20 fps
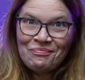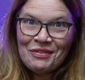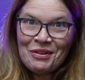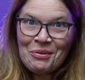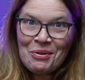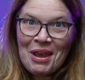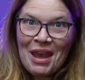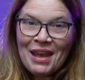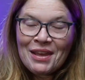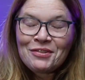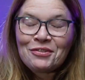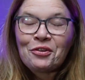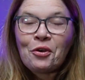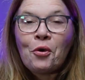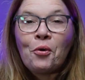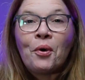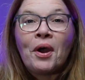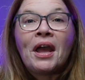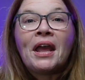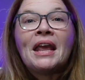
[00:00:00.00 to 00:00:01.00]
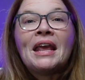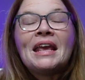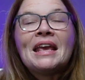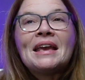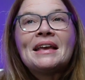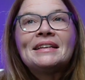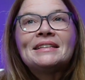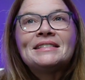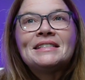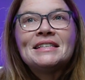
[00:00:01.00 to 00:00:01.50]
Okay, so
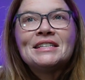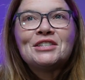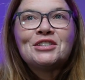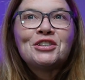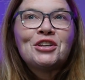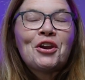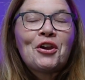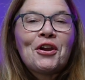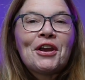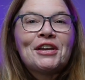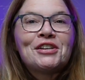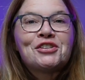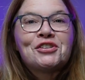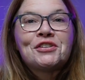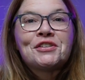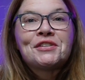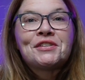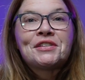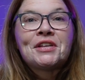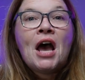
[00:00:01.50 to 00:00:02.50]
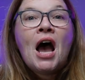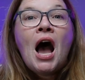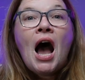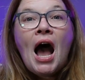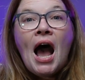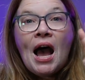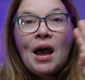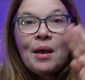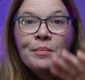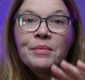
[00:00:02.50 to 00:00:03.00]
DTRH is,
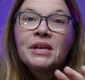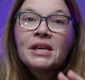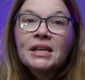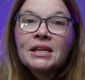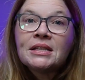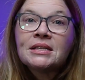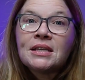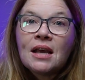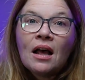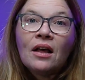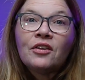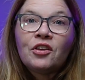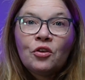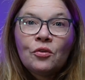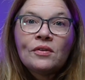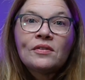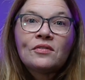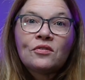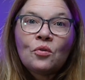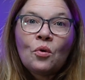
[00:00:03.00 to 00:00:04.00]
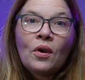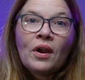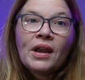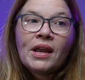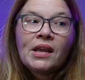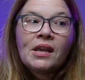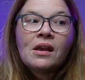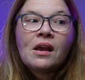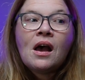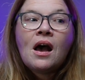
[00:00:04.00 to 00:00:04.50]
I'm going to tell you a
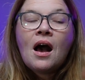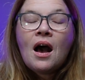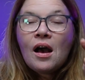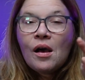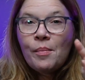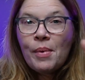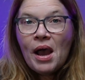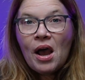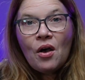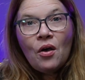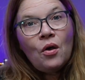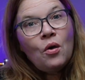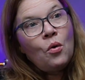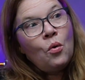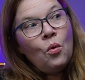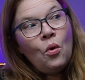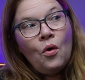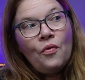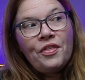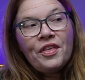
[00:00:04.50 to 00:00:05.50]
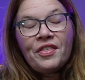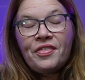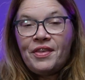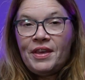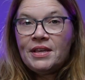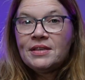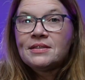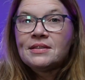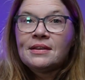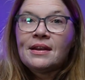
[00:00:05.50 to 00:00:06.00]
story about the
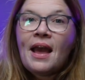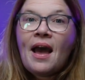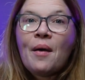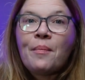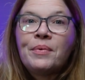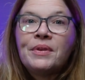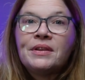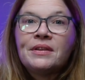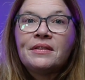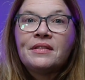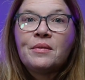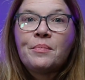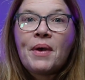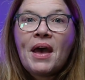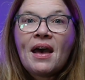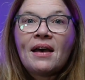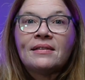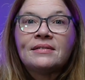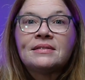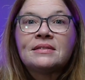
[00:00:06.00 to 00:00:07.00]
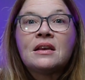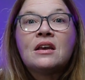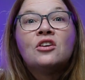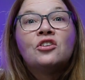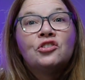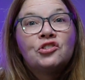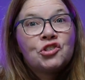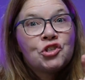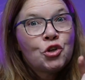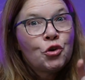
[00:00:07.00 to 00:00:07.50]
things that happened in the past
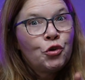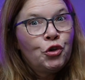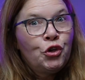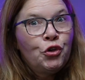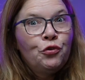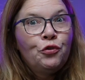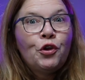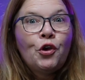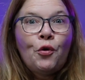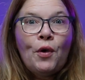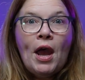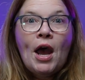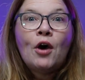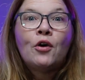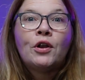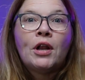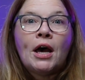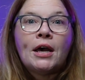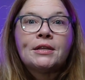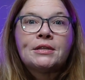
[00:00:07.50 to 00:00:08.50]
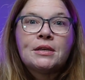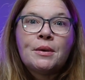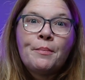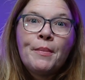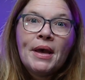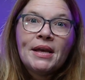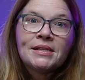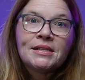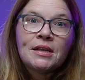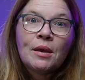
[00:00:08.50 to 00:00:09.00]
so you know how not to
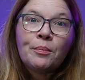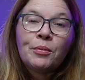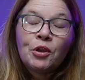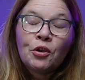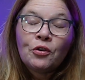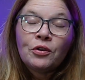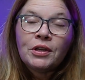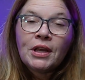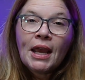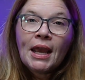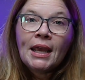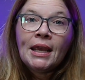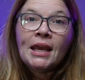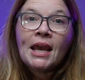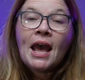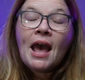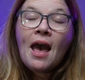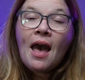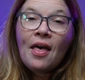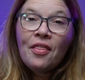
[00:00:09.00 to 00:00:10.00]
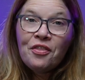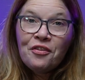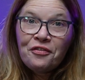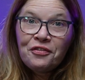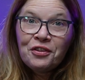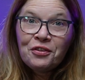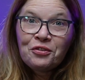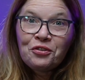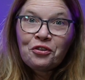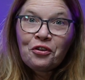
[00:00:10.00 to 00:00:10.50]
mess up your day and the
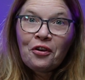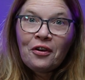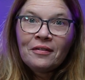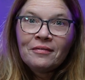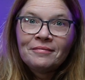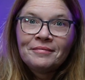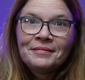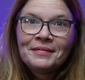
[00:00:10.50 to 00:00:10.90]
future.